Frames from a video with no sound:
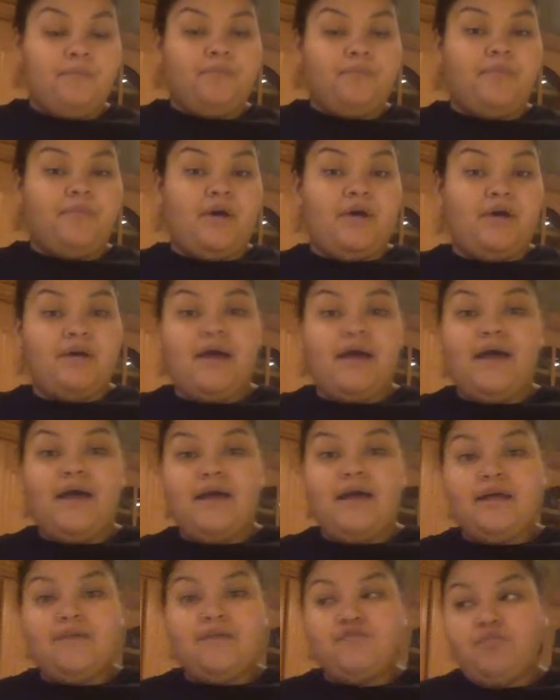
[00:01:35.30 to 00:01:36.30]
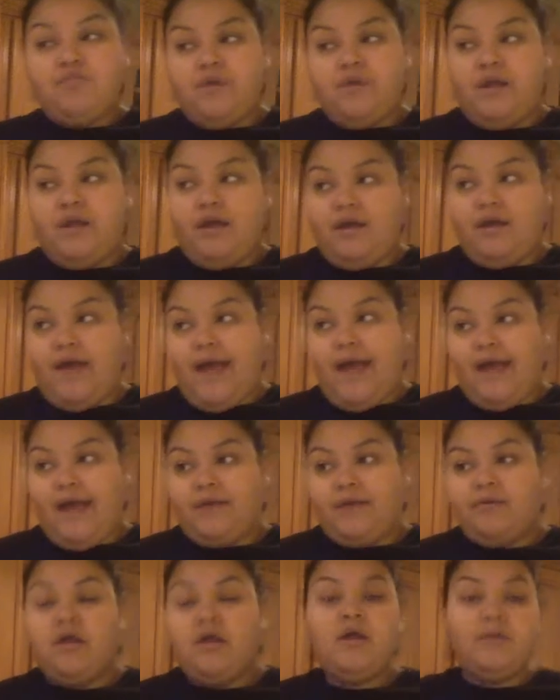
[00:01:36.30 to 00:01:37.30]
But if you want to
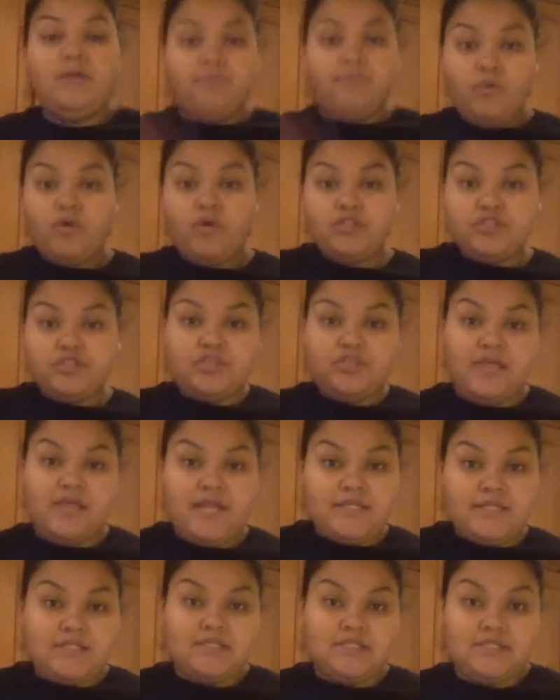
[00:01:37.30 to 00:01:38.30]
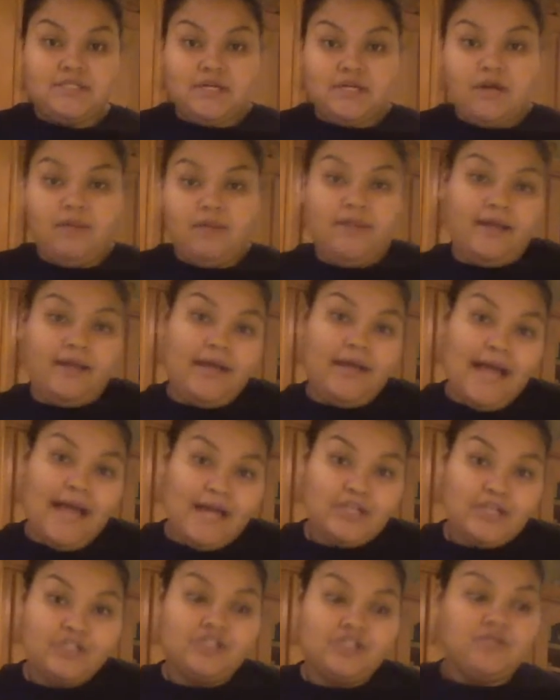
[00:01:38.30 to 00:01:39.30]
add more to your quesadilla, like
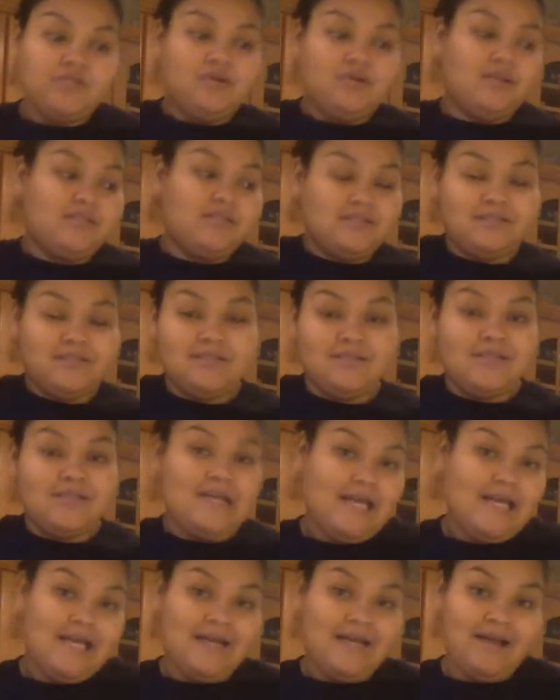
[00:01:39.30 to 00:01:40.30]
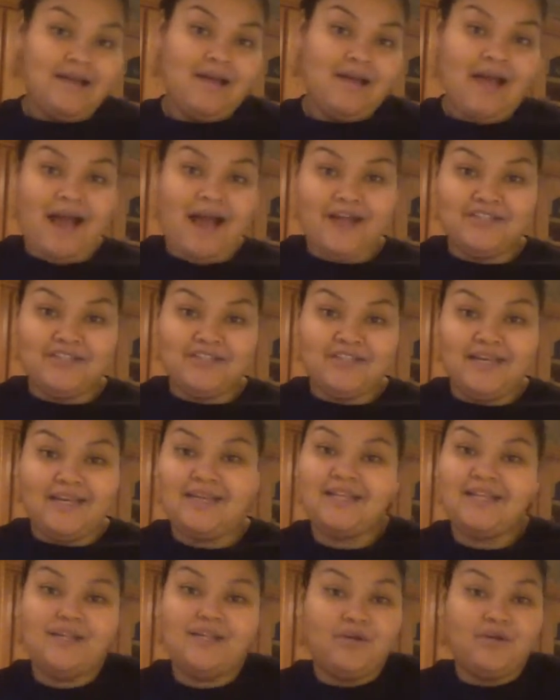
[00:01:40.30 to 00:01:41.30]
I do, because I just
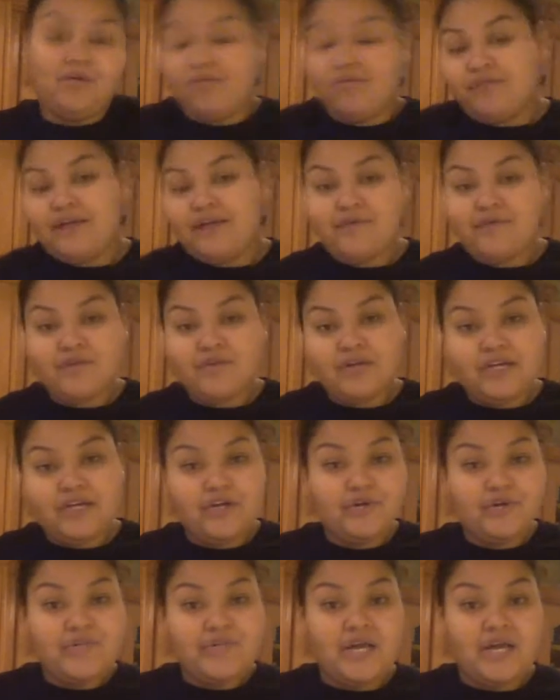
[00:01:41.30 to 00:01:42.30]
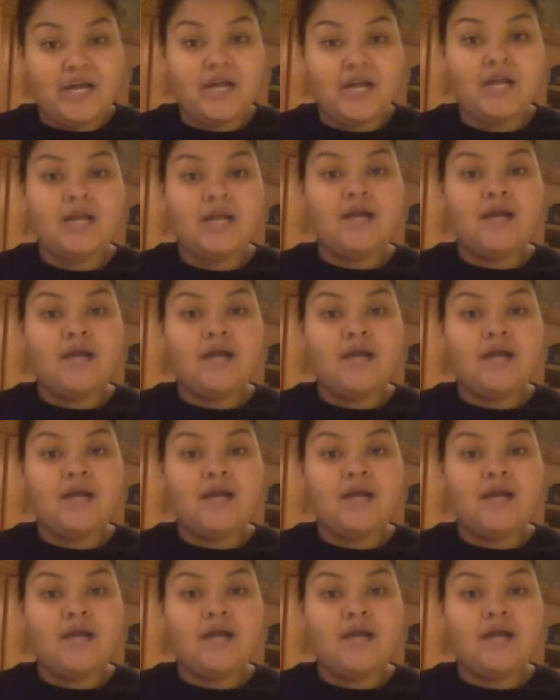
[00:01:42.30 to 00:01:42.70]
like a little flavor here and there,